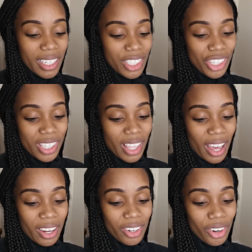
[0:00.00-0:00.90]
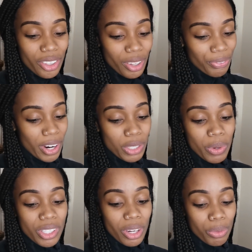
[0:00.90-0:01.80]
It's just that. No, the first
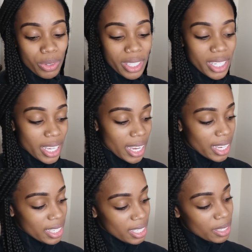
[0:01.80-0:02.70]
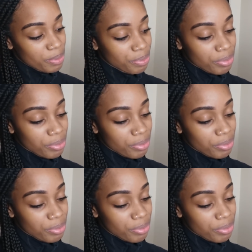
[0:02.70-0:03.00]
ones are really no. nice.